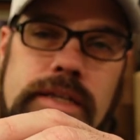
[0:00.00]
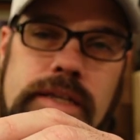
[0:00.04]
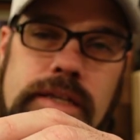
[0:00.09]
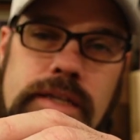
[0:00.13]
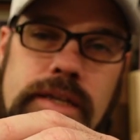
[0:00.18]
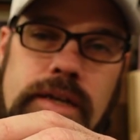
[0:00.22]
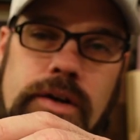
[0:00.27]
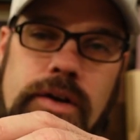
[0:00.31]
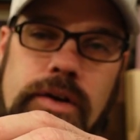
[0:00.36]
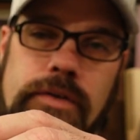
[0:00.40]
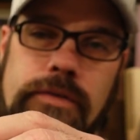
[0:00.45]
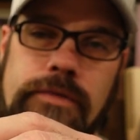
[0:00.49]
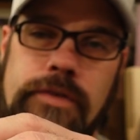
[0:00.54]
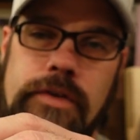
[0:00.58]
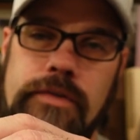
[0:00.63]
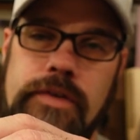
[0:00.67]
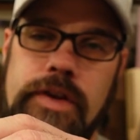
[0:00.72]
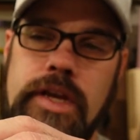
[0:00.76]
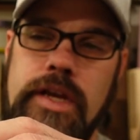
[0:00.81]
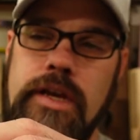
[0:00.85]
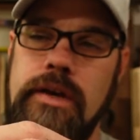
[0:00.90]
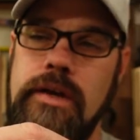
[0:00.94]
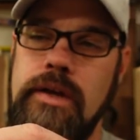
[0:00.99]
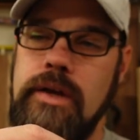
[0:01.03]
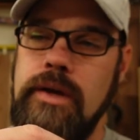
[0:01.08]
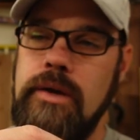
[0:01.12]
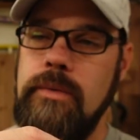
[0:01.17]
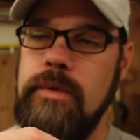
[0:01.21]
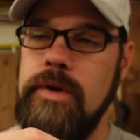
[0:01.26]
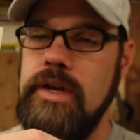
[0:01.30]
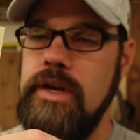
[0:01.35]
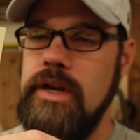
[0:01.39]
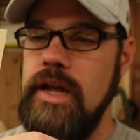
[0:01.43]
650
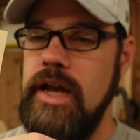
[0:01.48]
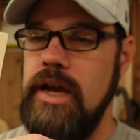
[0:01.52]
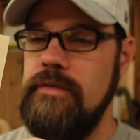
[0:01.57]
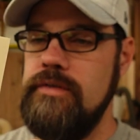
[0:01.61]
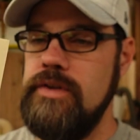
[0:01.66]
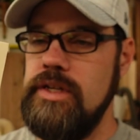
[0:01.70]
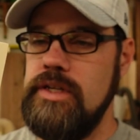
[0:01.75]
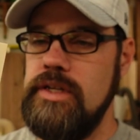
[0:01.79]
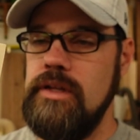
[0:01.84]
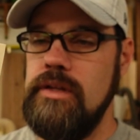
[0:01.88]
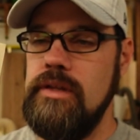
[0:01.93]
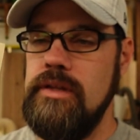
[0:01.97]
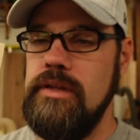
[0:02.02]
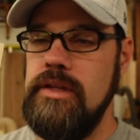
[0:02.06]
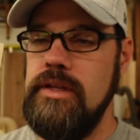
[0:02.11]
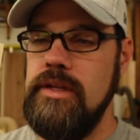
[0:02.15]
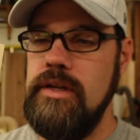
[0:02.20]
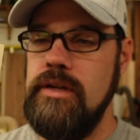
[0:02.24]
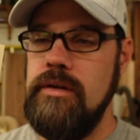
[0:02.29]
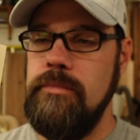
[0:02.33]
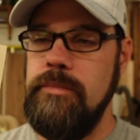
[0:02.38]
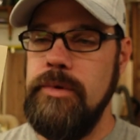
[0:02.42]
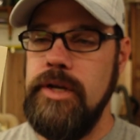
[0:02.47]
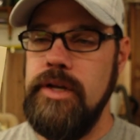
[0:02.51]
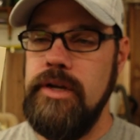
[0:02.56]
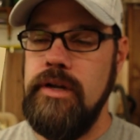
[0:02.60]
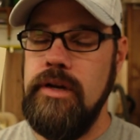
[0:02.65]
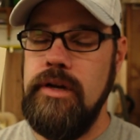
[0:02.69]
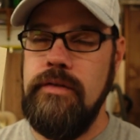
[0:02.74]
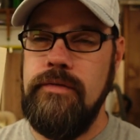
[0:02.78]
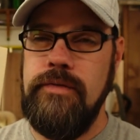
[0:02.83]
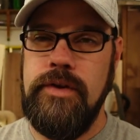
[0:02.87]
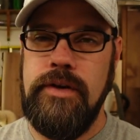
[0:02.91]
we did have just a little bit
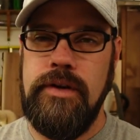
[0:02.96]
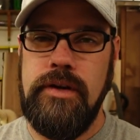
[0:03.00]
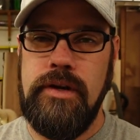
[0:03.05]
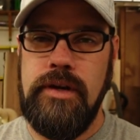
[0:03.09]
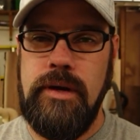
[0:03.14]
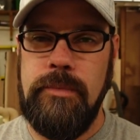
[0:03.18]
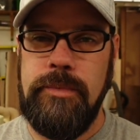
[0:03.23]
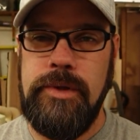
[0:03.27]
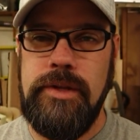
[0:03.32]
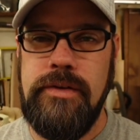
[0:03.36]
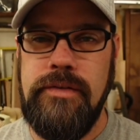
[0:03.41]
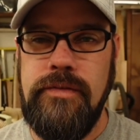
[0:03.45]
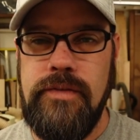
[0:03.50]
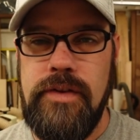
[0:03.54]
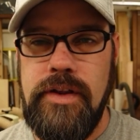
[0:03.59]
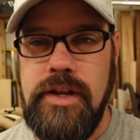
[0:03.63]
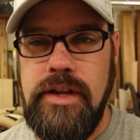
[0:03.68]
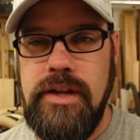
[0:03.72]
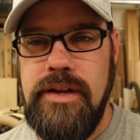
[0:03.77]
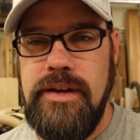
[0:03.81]
of a couple of